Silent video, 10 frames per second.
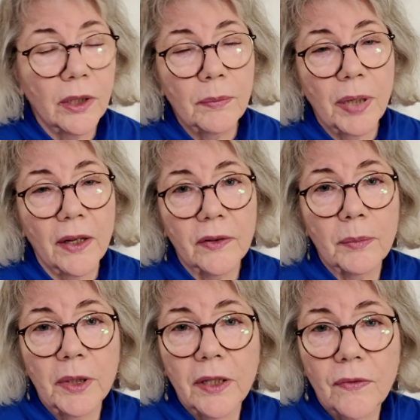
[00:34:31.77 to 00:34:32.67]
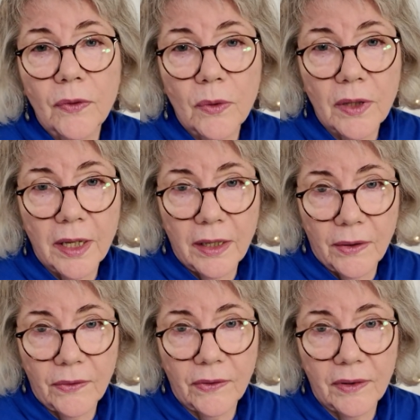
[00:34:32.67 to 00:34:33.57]
we could possibly afford a
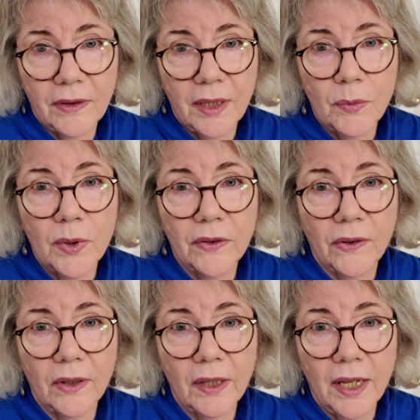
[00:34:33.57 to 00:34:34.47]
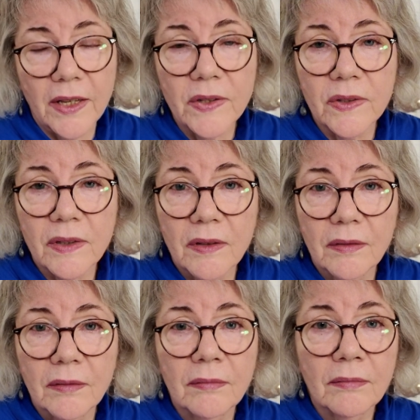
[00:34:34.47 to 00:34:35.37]
house that was less
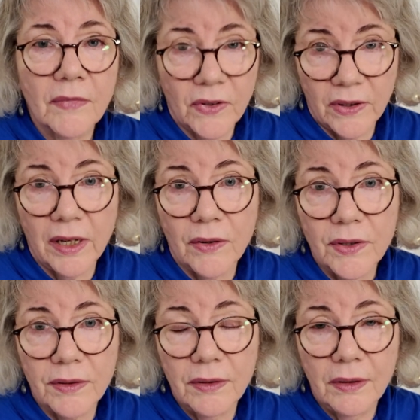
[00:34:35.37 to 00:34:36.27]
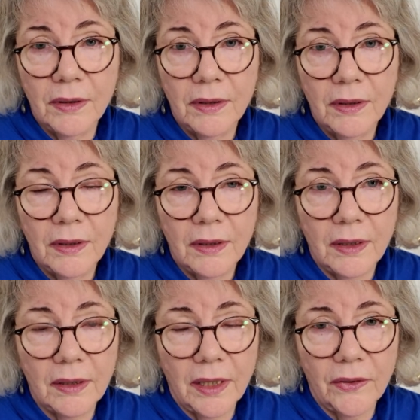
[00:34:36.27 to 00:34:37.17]
stairs
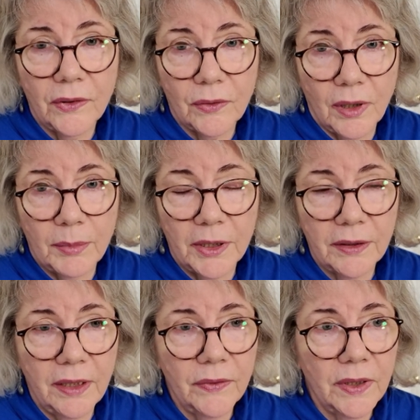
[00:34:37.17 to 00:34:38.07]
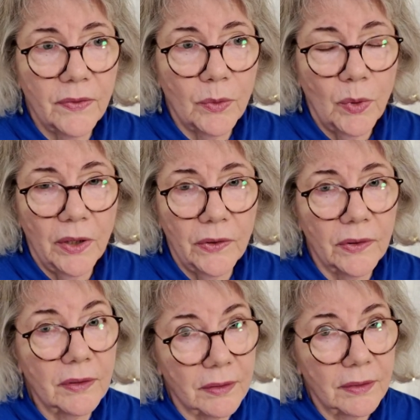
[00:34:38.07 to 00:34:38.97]
and less drama, even if it
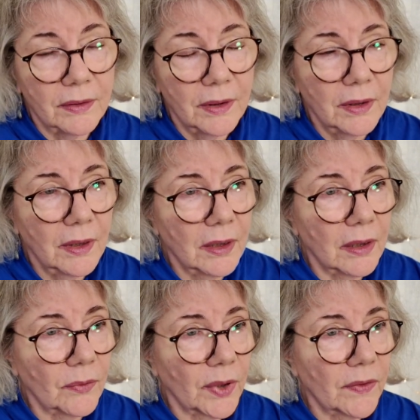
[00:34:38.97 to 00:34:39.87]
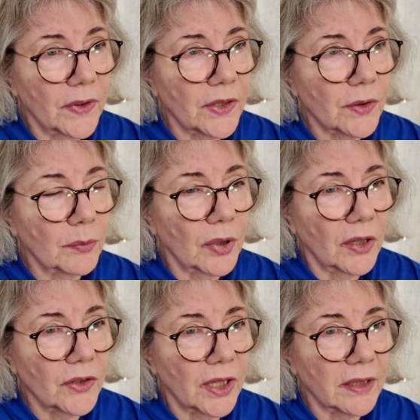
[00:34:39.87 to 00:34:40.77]
was a renovation
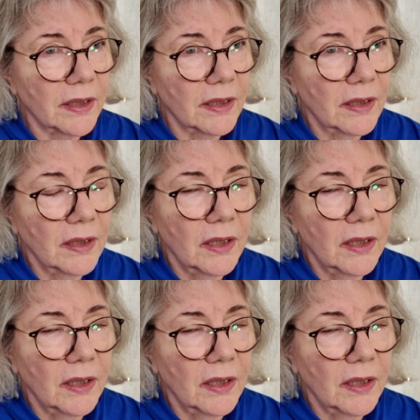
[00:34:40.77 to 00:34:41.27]
project,